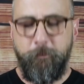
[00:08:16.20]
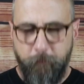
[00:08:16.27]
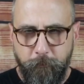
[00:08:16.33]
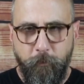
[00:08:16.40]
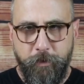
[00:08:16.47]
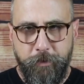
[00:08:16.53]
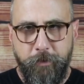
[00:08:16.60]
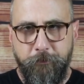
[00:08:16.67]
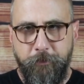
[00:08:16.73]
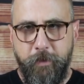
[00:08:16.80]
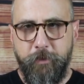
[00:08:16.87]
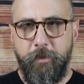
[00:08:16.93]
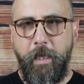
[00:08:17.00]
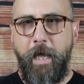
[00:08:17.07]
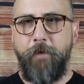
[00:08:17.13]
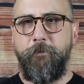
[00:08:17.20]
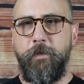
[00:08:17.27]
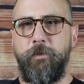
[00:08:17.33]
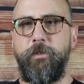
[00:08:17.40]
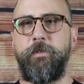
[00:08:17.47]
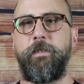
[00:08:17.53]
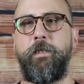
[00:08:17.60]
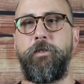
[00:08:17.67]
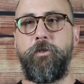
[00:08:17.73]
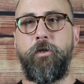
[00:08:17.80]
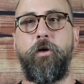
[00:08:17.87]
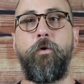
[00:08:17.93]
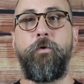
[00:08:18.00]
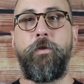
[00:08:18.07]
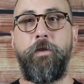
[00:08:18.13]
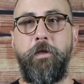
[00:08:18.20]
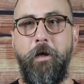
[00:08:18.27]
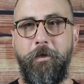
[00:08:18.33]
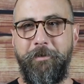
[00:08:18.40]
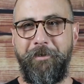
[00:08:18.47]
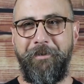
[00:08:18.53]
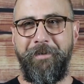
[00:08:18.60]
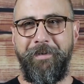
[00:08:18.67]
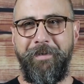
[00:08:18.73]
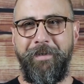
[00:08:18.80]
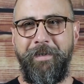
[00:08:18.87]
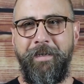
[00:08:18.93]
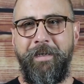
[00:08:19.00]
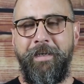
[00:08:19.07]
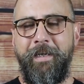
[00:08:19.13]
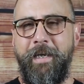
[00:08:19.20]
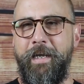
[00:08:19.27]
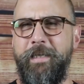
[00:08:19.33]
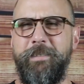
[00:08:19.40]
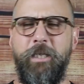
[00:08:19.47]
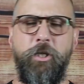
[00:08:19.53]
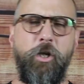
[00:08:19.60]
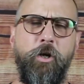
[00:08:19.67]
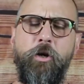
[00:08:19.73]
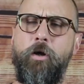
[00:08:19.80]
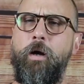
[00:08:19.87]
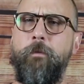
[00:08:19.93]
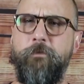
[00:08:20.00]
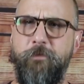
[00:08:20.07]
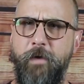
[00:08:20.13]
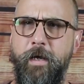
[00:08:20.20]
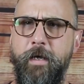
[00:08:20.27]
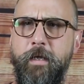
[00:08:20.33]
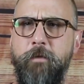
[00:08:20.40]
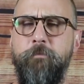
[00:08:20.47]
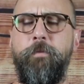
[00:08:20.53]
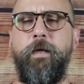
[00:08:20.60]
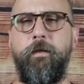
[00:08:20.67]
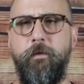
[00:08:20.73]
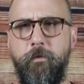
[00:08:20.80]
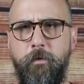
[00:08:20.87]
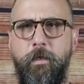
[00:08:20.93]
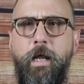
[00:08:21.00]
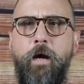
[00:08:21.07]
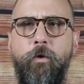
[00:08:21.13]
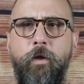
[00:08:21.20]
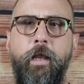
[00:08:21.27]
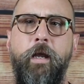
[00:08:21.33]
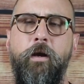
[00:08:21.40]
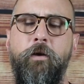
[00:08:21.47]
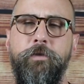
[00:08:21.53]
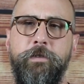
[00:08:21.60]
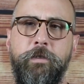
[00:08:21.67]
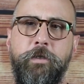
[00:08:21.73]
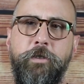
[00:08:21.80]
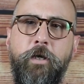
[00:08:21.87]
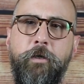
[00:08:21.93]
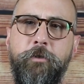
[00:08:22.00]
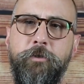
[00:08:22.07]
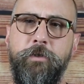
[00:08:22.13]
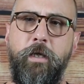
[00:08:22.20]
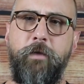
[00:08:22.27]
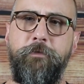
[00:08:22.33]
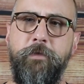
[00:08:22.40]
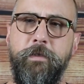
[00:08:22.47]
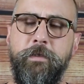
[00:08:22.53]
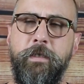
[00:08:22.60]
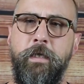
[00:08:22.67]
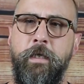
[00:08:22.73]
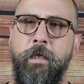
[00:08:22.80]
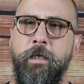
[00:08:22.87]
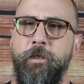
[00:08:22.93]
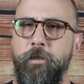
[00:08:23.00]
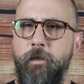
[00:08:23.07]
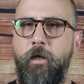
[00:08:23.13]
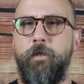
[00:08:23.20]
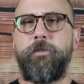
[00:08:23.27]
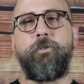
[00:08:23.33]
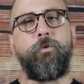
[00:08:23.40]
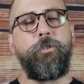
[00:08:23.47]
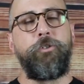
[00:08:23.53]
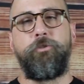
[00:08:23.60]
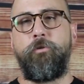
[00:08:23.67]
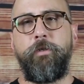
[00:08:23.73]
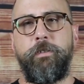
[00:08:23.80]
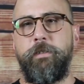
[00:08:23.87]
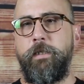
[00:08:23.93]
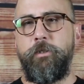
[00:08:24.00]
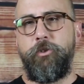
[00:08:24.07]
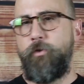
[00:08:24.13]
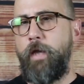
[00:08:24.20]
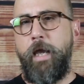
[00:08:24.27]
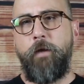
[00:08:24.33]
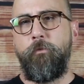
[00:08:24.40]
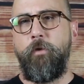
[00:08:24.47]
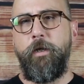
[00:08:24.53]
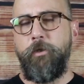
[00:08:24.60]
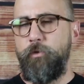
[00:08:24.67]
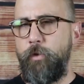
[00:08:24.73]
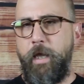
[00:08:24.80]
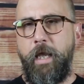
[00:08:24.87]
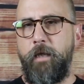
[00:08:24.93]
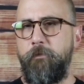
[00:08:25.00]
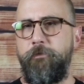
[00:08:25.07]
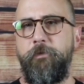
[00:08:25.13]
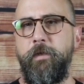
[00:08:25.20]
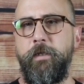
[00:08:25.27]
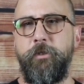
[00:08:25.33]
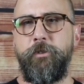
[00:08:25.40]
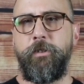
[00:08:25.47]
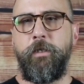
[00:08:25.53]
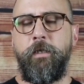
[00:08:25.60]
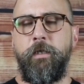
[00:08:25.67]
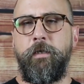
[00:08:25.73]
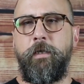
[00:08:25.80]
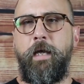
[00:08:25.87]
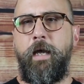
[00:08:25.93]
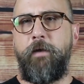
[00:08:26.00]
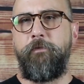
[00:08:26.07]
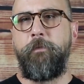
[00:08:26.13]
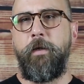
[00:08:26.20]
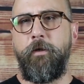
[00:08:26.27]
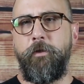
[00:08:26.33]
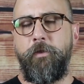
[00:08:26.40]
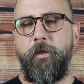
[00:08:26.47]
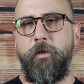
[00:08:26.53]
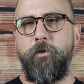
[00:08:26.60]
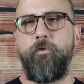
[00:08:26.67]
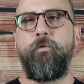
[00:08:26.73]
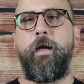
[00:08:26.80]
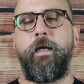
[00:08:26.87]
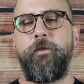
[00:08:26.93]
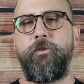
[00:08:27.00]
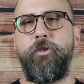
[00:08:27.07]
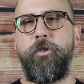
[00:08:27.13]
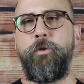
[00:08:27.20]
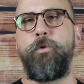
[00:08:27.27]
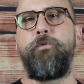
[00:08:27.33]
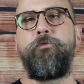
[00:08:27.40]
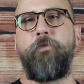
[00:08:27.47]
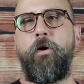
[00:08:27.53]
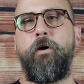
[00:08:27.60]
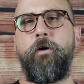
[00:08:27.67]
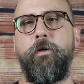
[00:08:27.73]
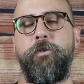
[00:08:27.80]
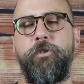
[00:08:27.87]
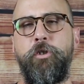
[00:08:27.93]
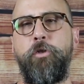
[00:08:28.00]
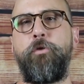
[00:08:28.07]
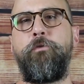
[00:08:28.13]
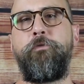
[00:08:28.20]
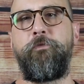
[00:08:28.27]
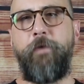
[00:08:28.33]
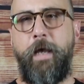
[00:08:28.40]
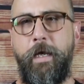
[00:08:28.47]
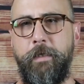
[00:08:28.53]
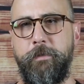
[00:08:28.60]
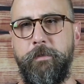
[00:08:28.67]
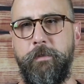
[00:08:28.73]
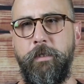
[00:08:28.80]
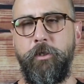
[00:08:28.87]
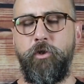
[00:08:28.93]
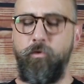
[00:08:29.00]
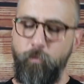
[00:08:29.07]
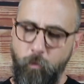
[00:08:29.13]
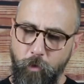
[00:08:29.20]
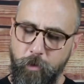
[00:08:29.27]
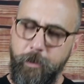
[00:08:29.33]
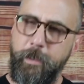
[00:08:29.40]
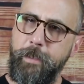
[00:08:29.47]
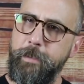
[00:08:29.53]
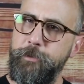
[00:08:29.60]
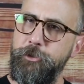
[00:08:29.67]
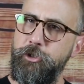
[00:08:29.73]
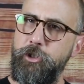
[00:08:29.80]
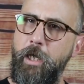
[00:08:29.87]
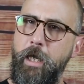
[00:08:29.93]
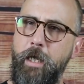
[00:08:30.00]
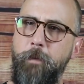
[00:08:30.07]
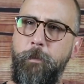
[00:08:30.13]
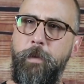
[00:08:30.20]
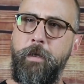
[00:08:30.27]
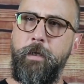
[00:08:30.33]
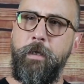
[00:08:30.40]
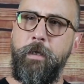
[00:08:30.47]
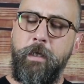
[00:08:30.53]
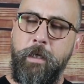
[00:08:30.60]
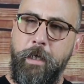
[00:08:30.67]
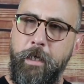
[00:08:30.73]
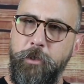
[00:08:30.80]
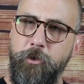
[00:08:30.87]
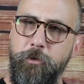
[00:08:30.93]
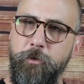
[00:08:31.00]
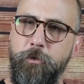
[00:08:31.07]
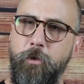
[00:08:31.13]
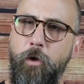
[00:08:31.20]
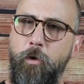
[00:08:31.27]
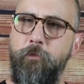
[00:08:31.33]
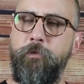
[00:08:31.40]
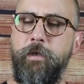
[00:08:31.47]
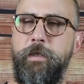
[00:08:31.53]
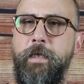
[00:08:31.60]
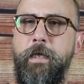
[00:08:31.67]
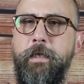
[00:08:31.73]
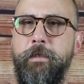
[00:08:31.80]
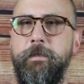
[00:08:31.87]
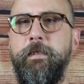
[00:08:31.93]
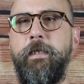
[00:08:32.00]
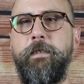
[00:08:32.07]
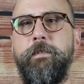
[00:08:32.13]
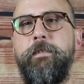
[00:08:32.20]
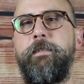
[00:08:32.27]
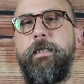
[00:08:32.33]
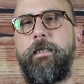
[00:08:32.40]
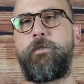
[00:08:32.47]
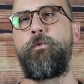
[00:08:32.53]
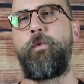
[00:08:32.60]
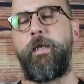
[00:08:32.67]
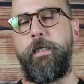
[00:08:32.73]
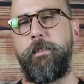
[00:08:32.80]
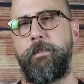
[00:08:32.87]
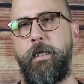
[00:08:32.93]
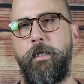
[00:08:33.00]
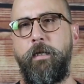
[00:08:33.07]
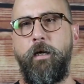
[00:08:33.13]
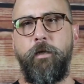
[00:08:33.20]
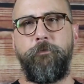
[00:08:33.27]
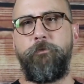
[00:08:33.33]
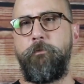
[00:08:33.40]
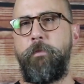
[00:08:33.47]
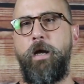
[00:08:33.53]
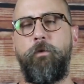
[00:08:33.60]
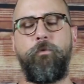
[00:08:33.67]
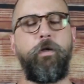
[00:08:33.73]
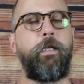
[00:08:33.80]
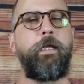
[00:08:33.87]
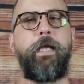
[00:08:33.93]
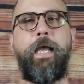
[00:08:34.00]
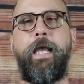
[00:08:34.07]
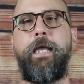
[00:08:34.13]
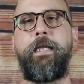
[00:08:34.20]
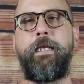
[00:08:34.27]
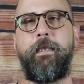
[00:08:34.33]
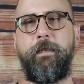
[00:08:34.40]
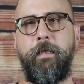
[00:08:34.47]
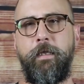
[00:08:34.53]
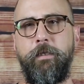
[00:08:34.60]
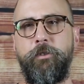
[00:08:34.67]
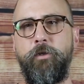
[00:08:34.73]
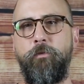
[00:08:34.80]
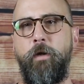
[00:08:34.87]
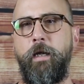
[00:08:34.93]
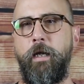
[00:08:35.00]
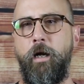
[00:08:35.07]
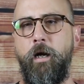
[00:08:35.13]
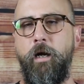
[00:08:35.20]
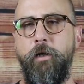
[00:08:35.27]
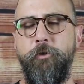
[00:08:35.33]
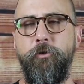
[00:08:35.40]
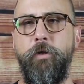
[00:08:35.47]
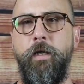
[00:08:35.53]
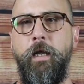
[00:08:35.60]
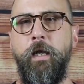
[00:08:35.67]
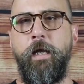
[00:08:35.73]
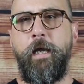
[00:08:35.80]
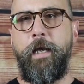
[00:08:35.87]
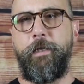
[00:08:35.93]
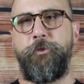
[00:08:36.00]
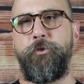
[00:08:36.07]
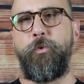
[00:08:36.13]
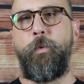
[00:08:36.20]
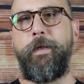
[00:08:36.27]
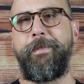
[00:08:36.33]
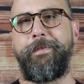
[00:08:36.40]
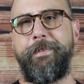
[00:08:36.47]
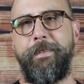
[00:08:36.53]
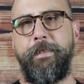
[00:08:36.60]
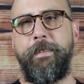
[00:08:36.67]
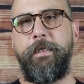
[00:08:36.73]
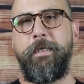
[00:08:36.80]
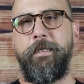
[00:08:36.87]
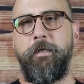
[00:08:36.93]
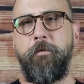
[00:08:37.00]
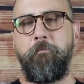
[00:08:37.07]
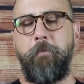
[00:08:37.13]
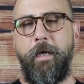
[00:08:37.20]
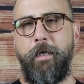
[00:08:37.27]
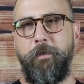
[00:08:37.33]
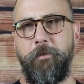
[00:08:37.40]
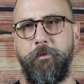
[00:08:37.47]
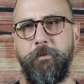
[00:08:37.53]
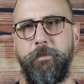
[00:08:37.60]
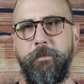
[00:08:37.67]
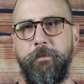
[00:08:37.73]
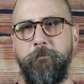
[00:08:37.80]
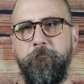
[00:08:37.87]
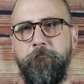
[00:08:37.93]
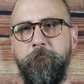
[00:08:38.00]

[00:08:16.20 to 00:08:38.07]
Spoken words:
when she finished laughing, she said, "You're going to the doctor." And I said, no, I'm fine. But an hour later, I was in the doctor's office. Long story short, he said, you can't run. You can't finish the half marathon. You ran too far, too fast. You weren't in shape, and you overdid it. See, in 6 weeks, I'd gone from not running anything to running 120 miles.